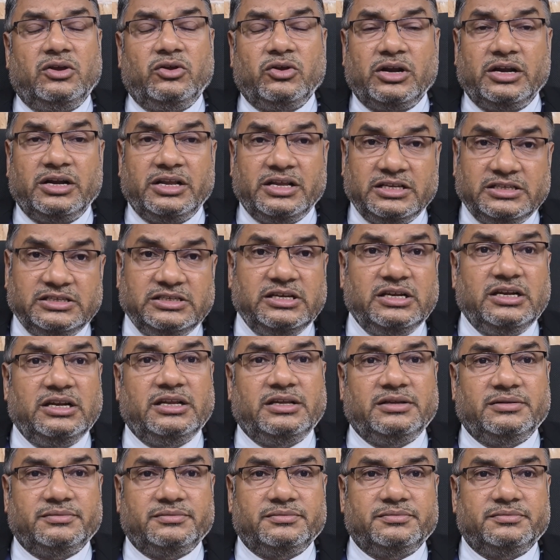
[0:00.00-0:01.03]
can
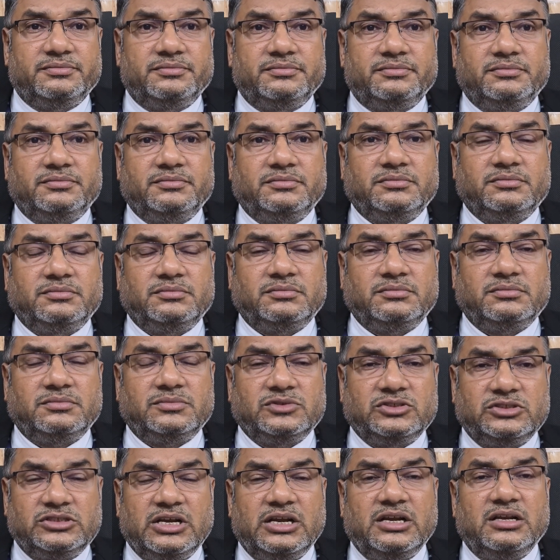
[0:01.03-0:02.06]
easily
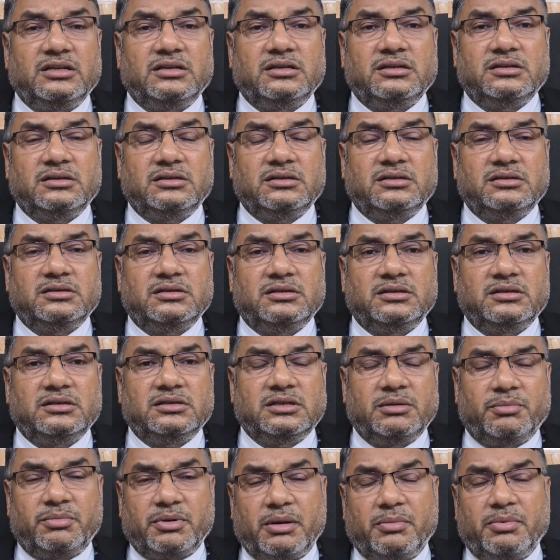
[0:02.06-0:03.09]
sell
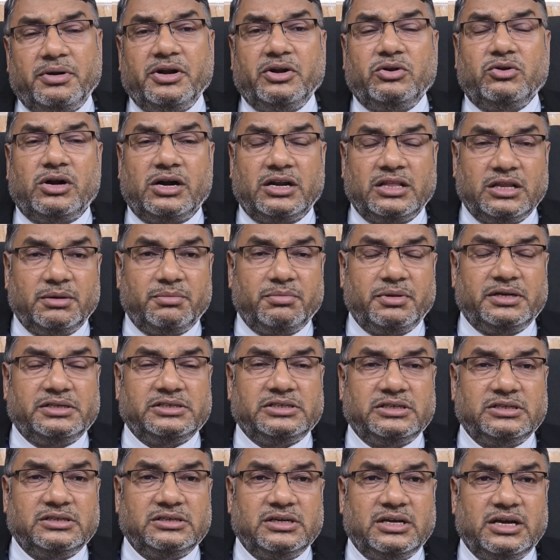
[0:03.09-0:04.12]
the property to another
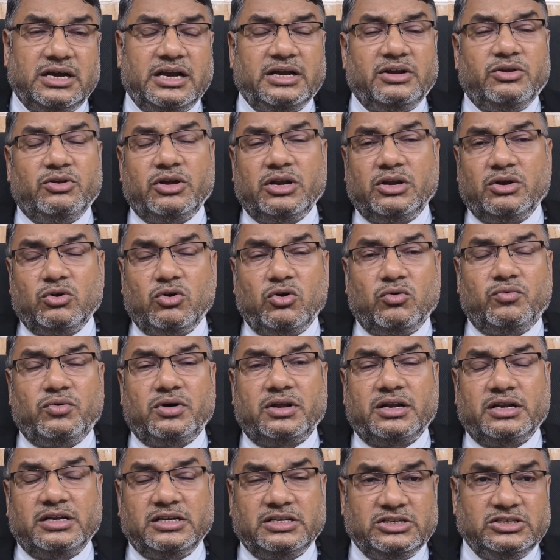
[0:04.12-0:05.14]
person and you can go
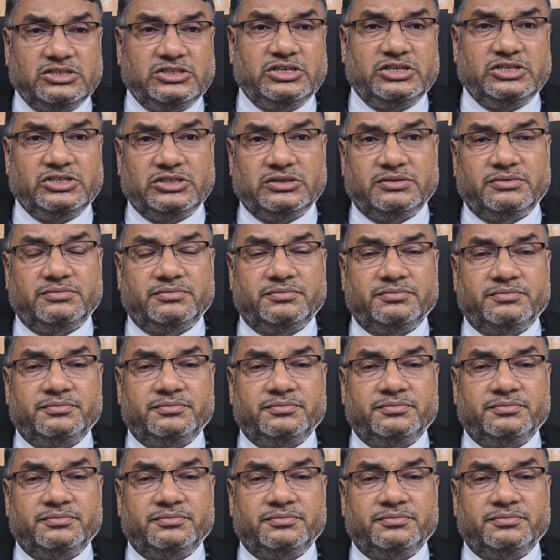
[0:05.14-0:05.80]
for a registration.